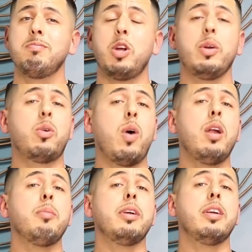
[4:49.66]
a
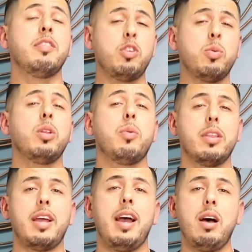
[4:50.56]
requirement if you really want
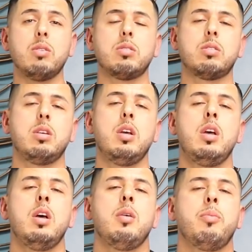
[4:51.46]
that house.
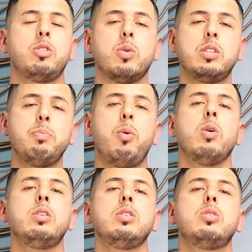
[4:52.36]
So it's
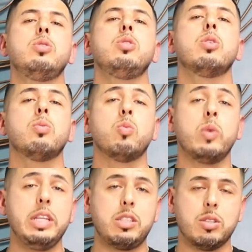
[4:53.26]
important to do your
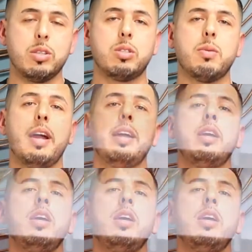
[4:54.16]
research, right?